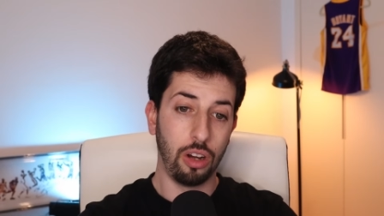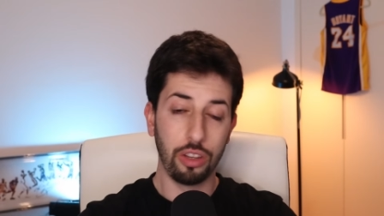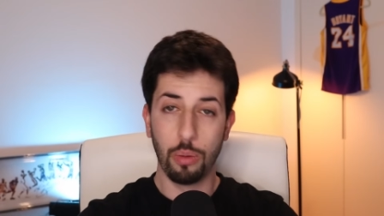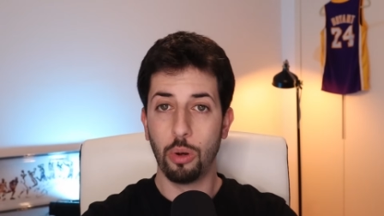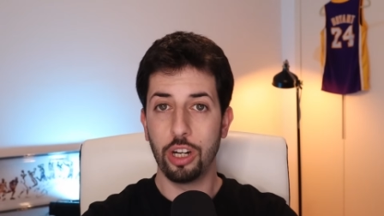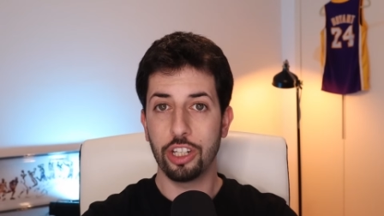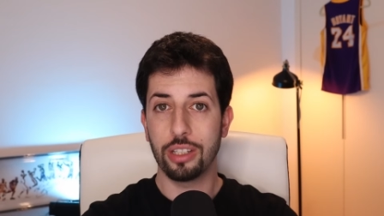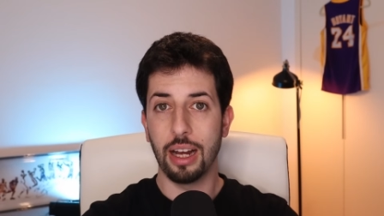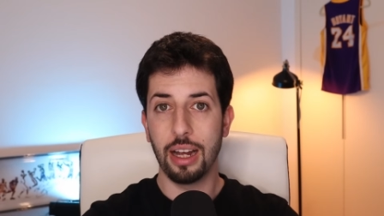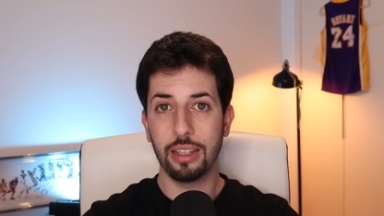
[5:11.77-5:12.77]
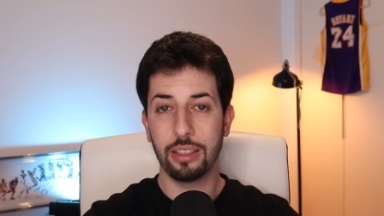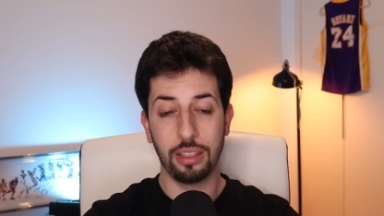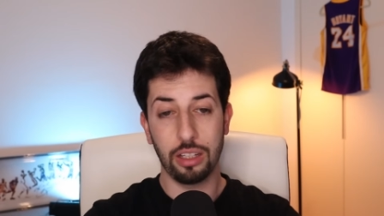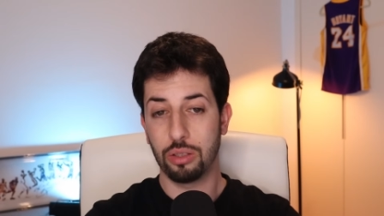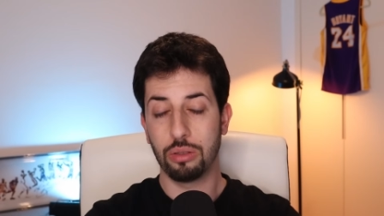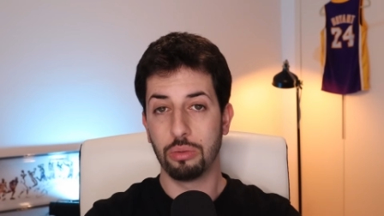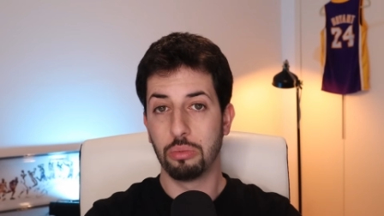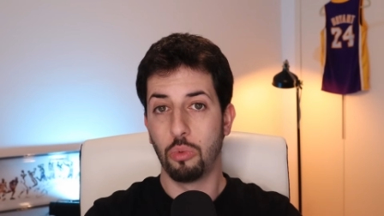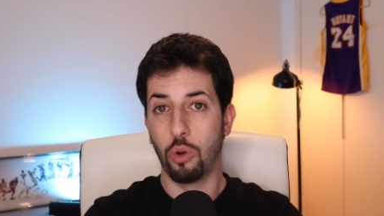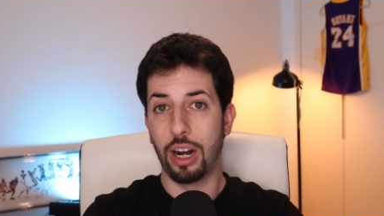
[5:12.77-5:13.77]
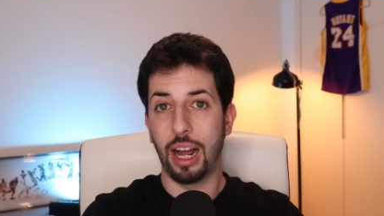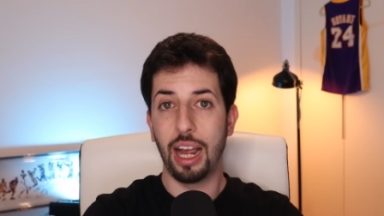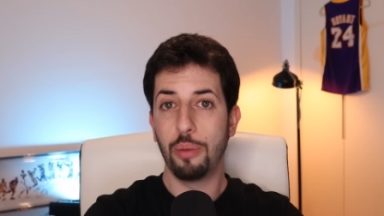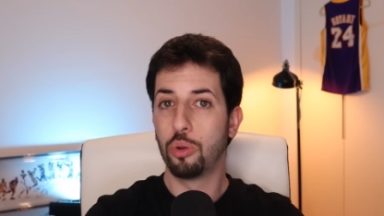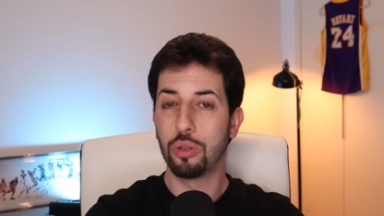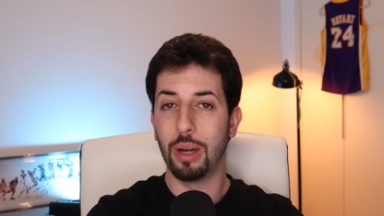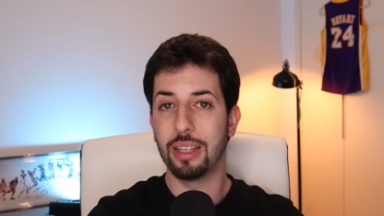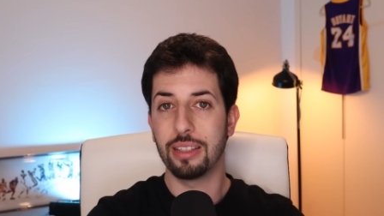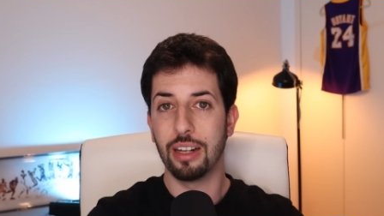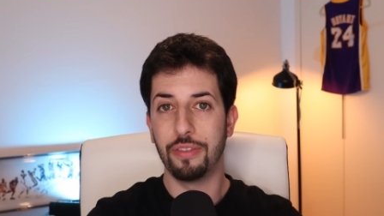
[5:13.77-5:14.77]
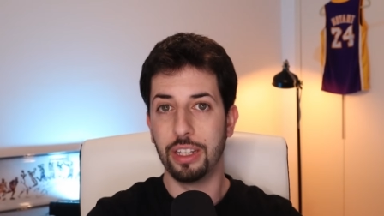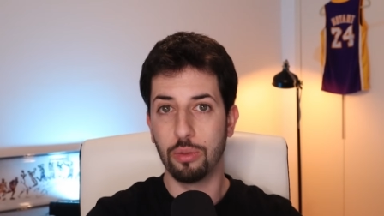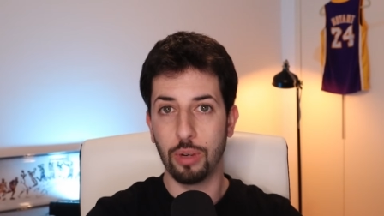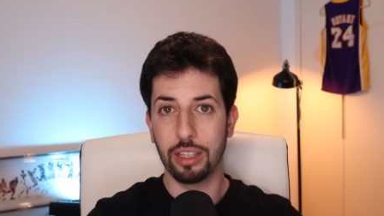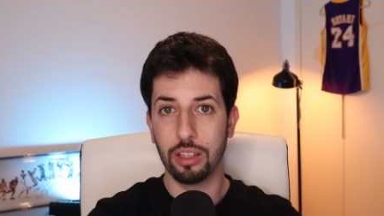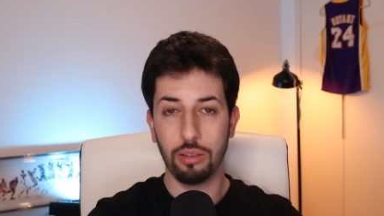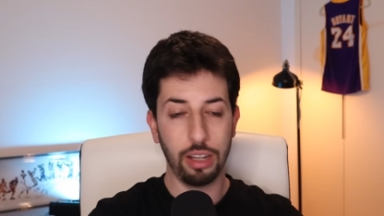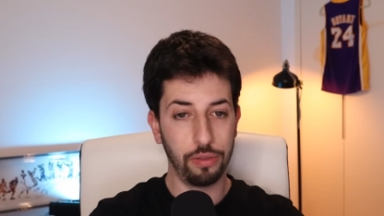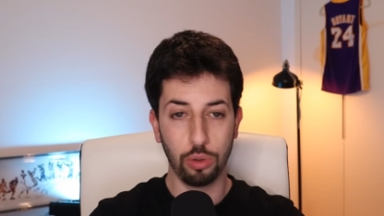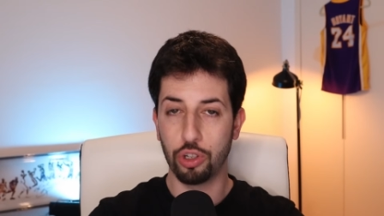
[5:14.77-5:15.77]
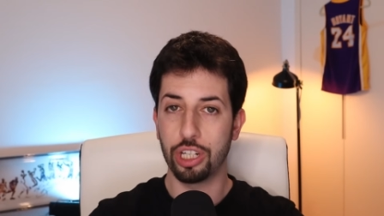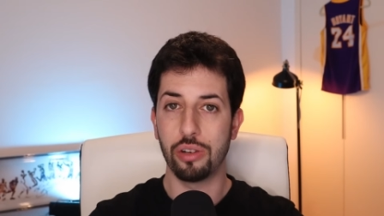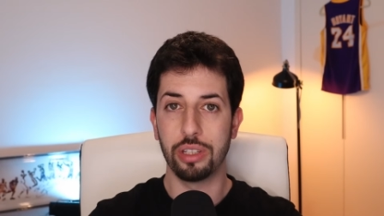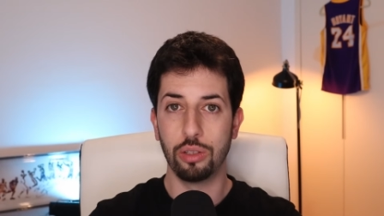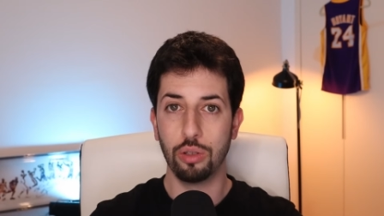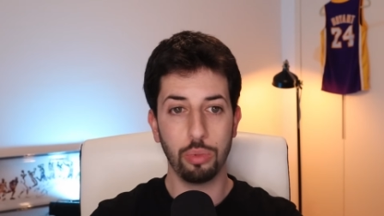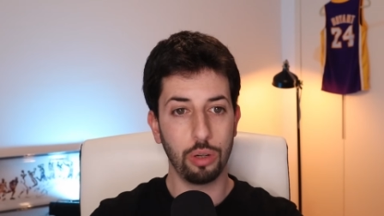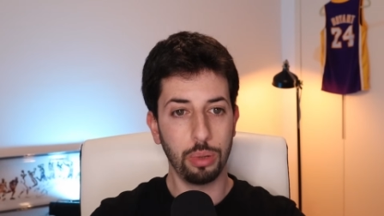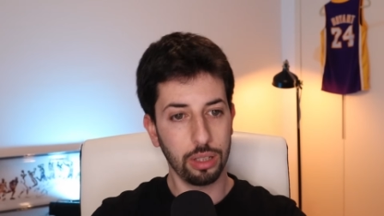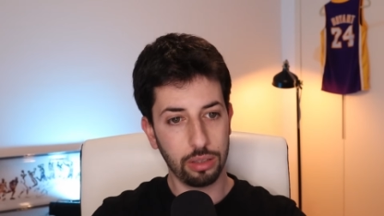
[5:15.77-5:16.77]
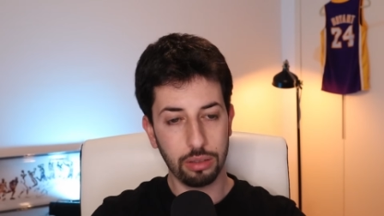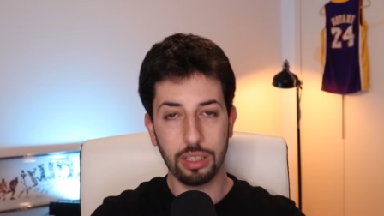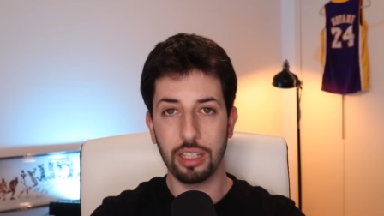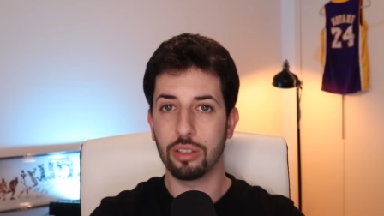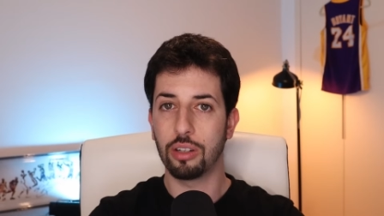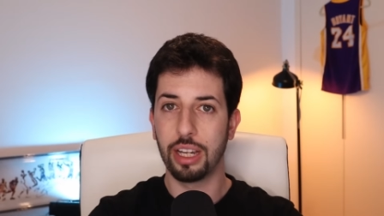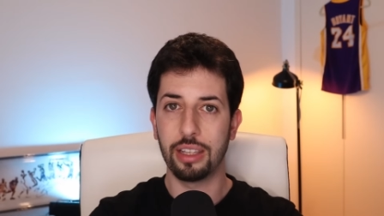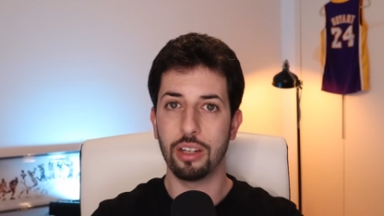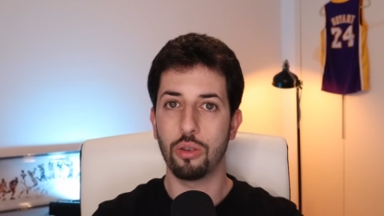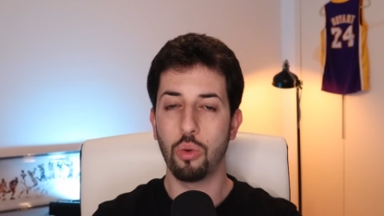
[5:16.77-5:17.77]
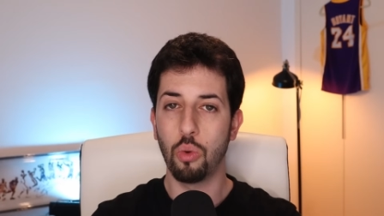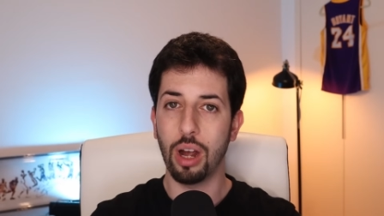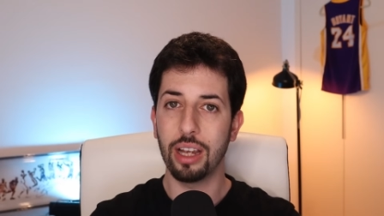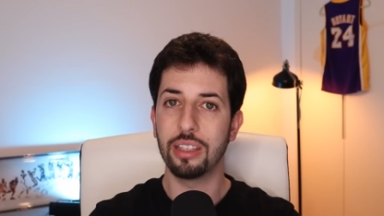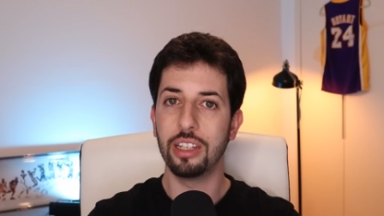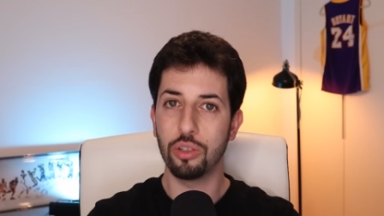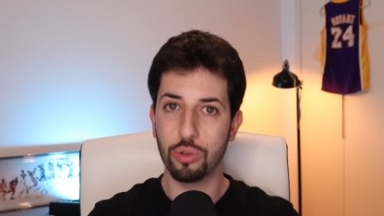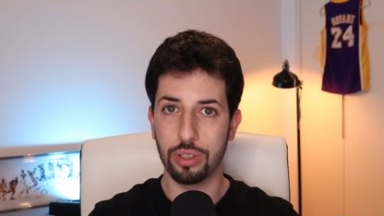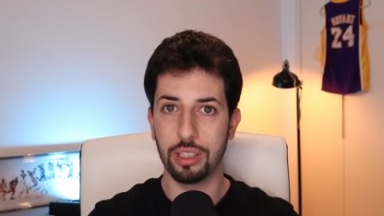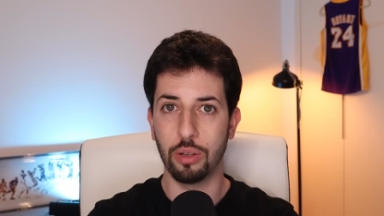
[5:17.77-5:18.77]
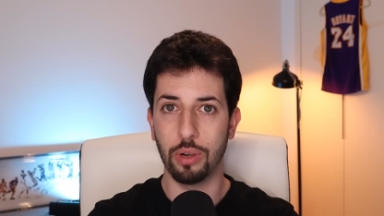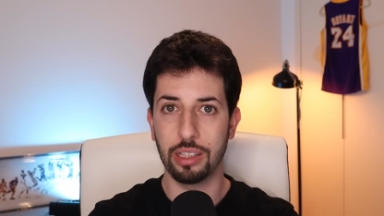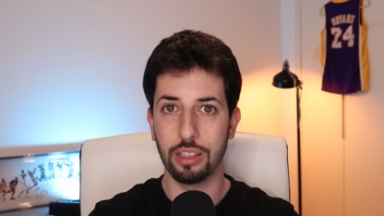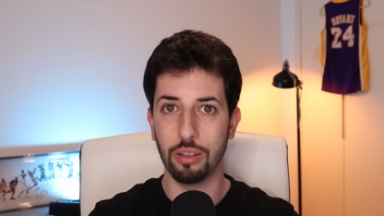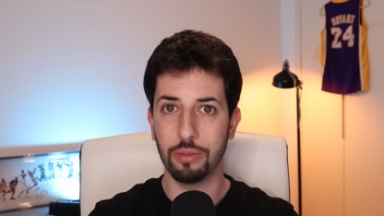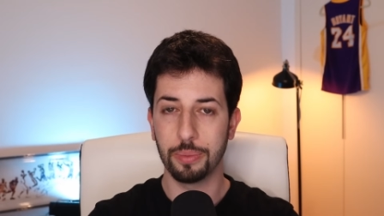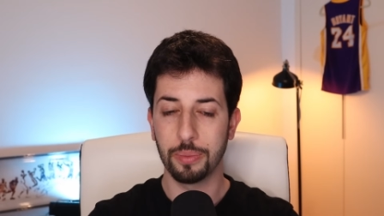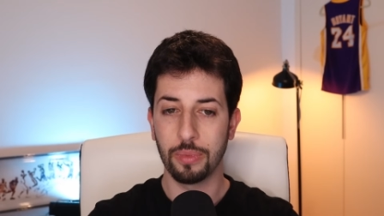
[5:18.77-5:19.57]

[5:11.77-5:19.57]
On the bullish side, that's where I put myself in right now. I have no shares in Uber, but things are getting quite interesting right now.